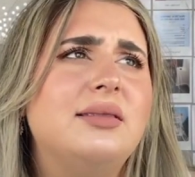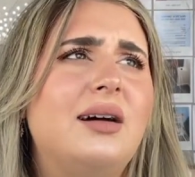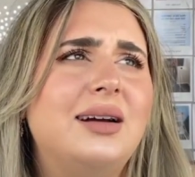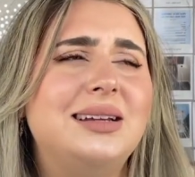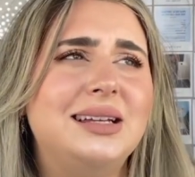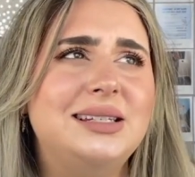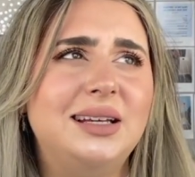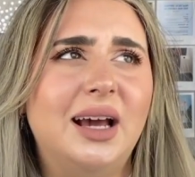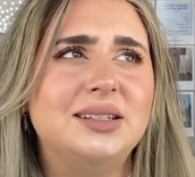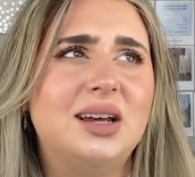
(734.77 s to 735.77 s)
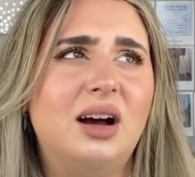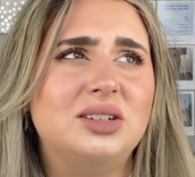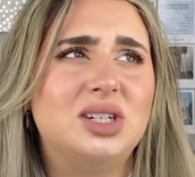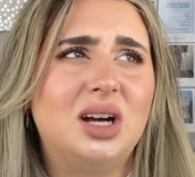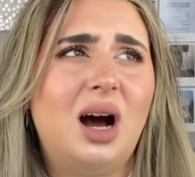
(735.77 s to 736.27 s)
that I need to get
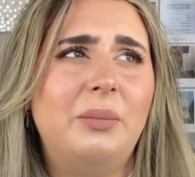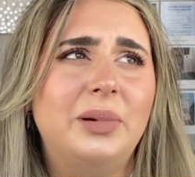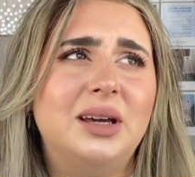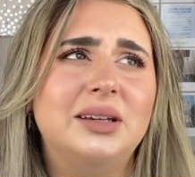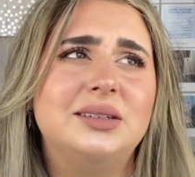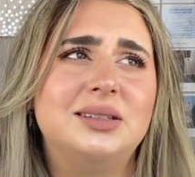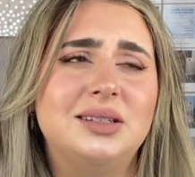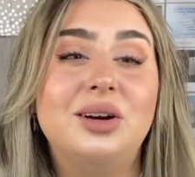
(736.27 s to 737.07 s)
touched up because